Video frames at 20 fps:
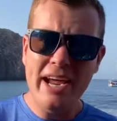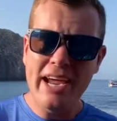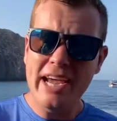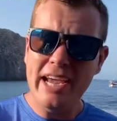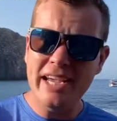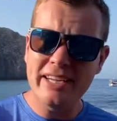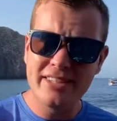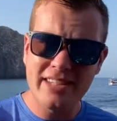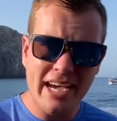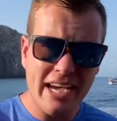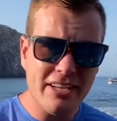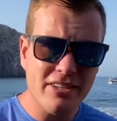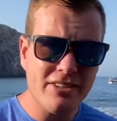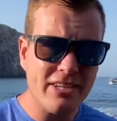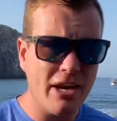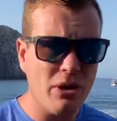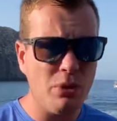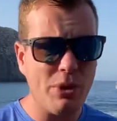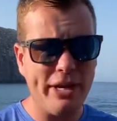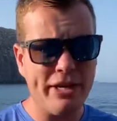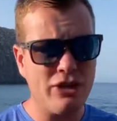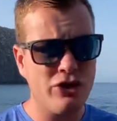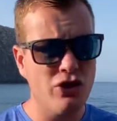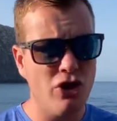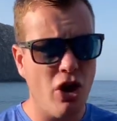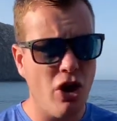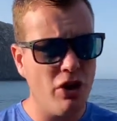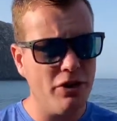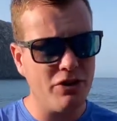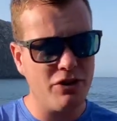It turns out it's
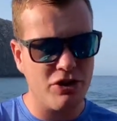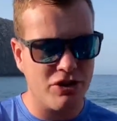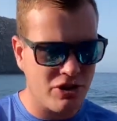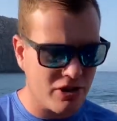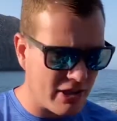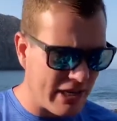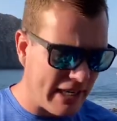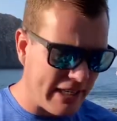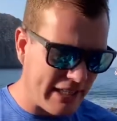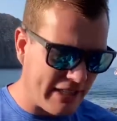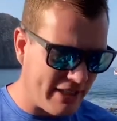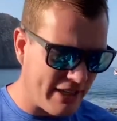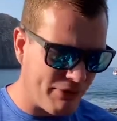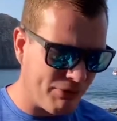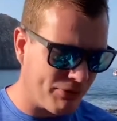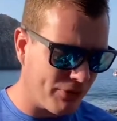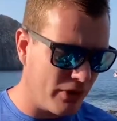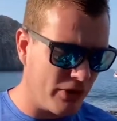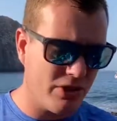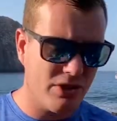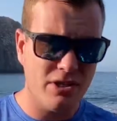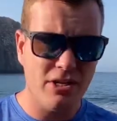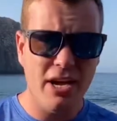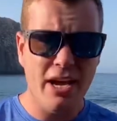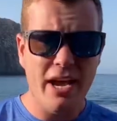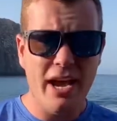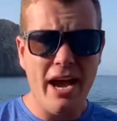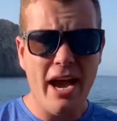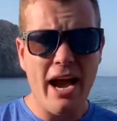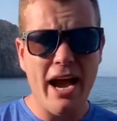not. There's slightly different,
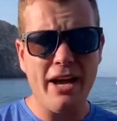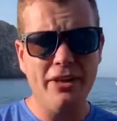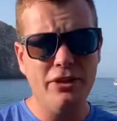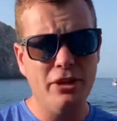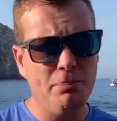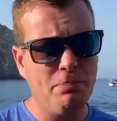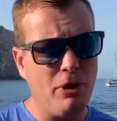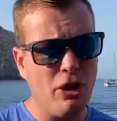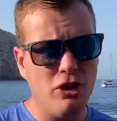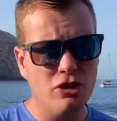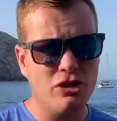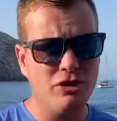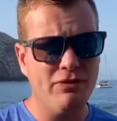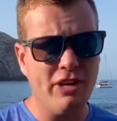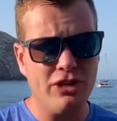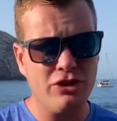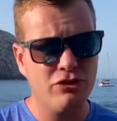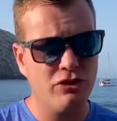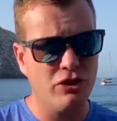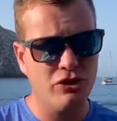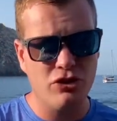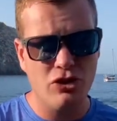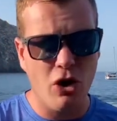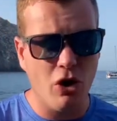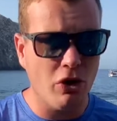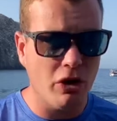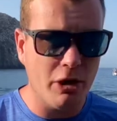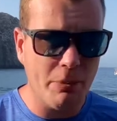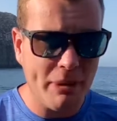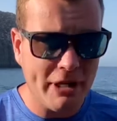and that bars and restaurants aren't
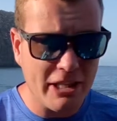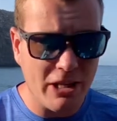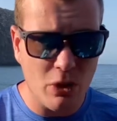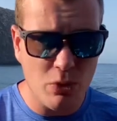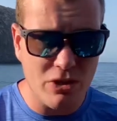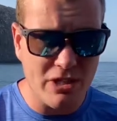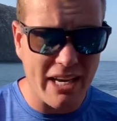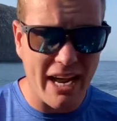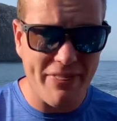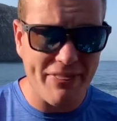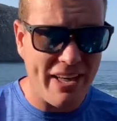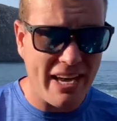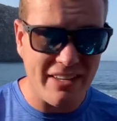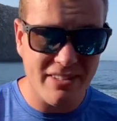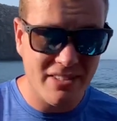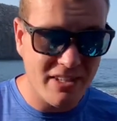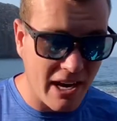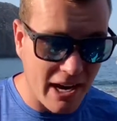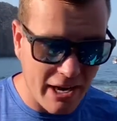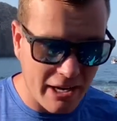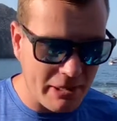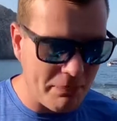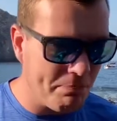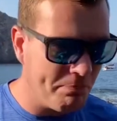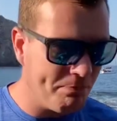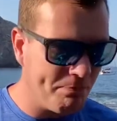going to be closing at that time.